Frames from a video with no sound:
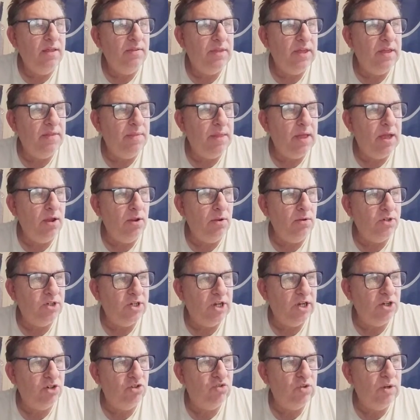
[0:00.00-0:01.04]
than
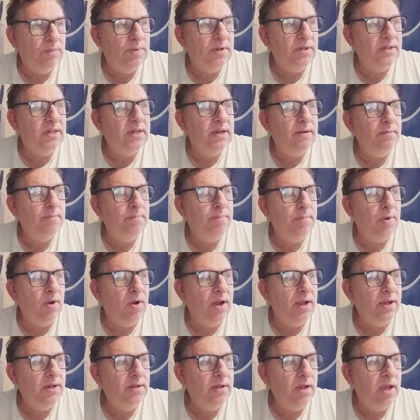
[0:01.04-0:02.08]
those attributed
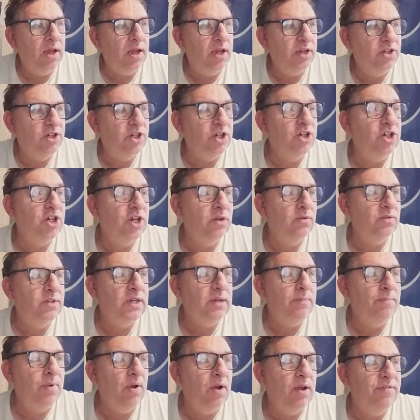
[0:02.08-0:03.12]
by uh, to
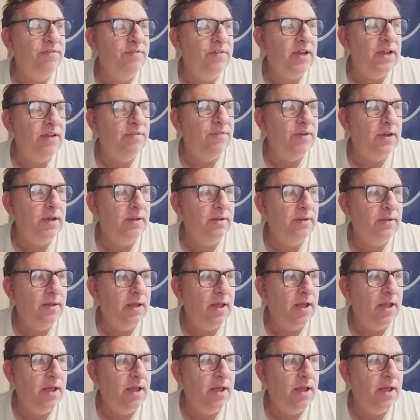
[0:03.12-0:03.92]
Chelsea by FIFA.